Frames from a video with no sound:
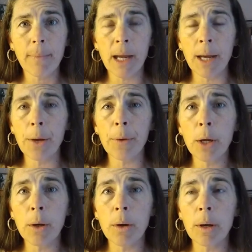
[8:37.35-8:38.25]
Because if
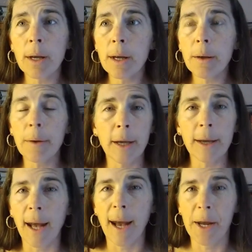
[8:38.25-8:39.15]
you fear
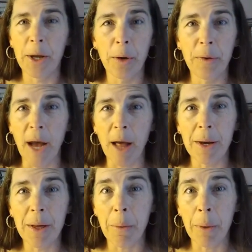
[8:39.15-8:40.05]
God and you're
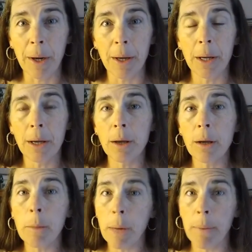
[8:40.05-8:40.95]
following the word, you're
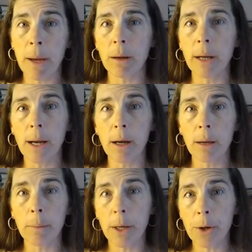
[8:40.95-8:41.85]
going to be a better leader
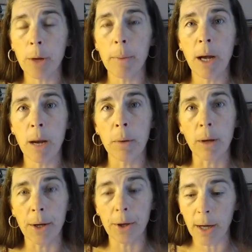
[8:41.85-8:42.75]
because you're going to be humble
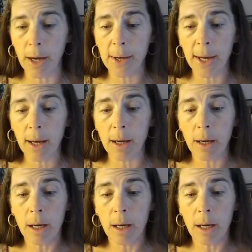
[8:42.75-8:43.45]
under God's hand.